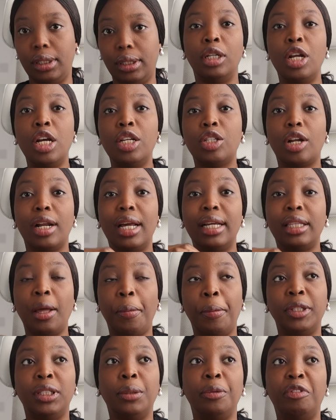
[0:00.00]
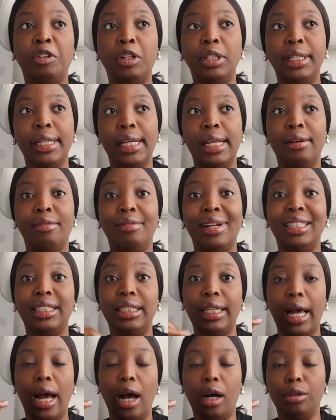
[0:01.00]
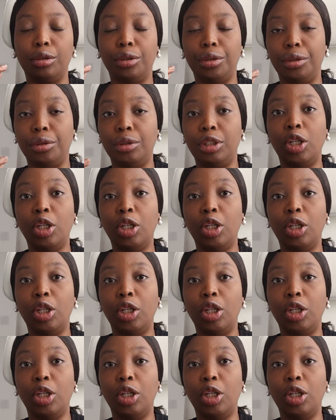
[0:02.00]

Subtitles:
They don't collect deposit before they rent a house to you.